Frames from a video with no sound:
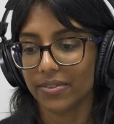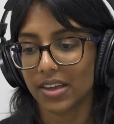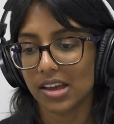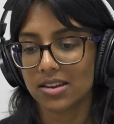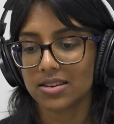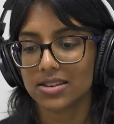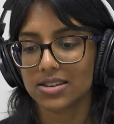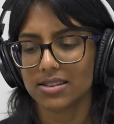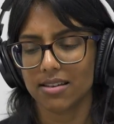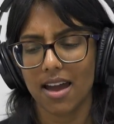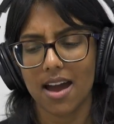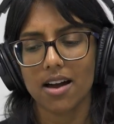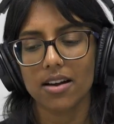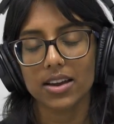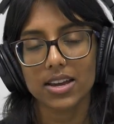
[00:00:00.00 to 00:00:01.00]
And
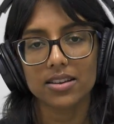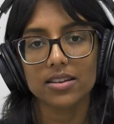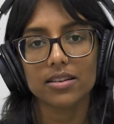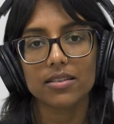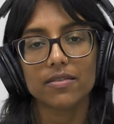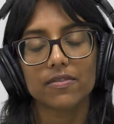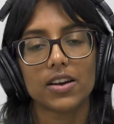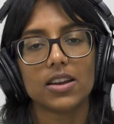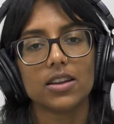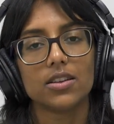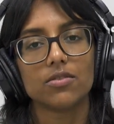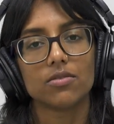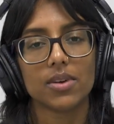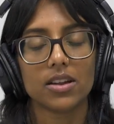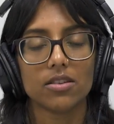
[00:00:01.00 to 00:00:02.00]
how can
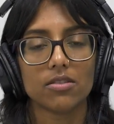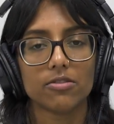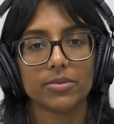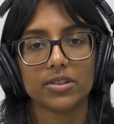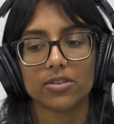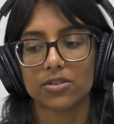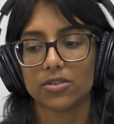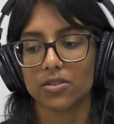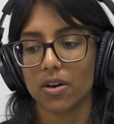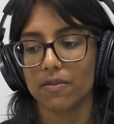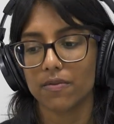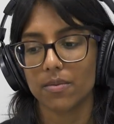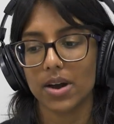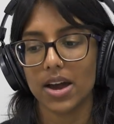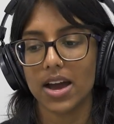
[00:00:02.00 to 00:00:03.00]
financial management
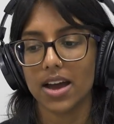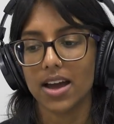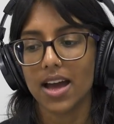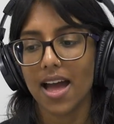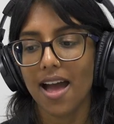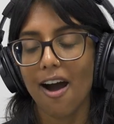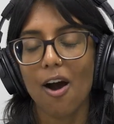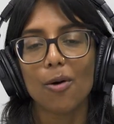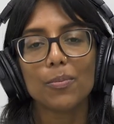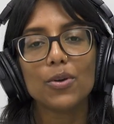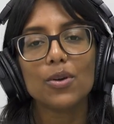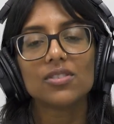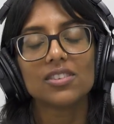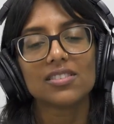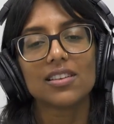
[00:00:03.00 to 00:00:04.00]
software help
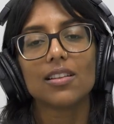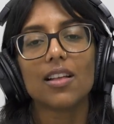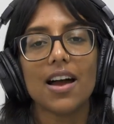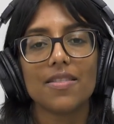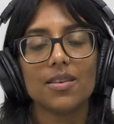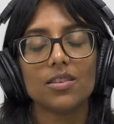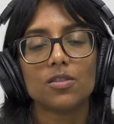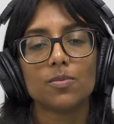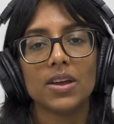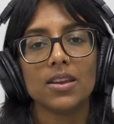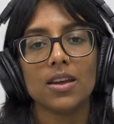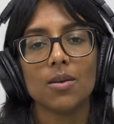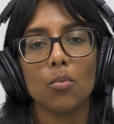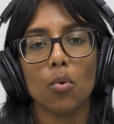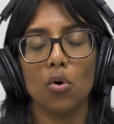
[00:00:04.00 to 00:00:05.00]
users align their
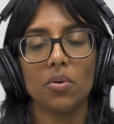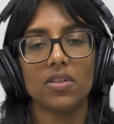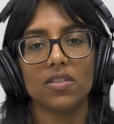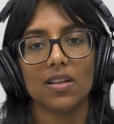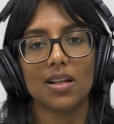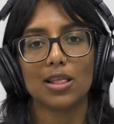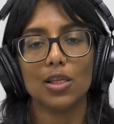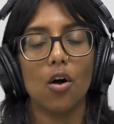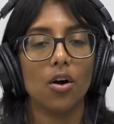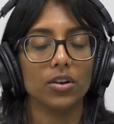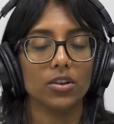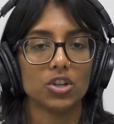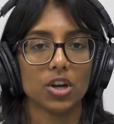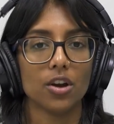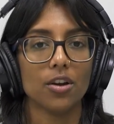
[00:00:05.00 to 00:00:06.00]
spending more with
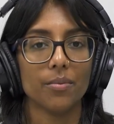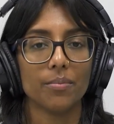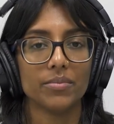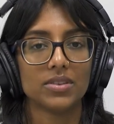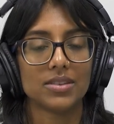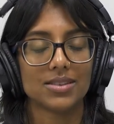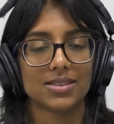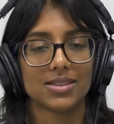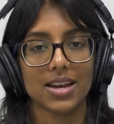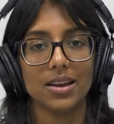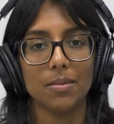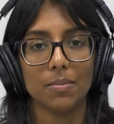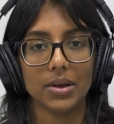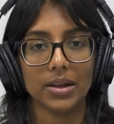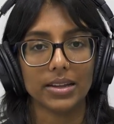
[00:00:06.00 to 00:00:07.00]
long-term
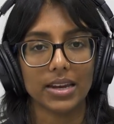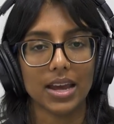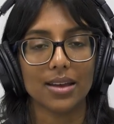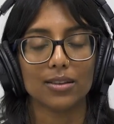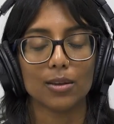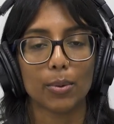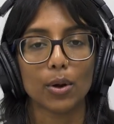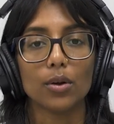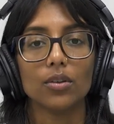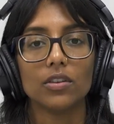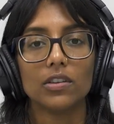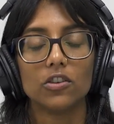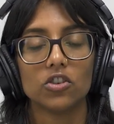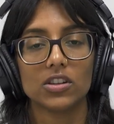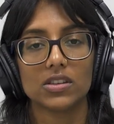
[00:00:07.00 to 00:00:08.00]
sustainability as opposed
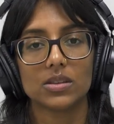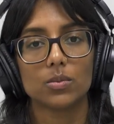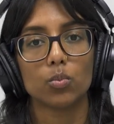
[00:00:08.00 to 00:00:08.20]
to just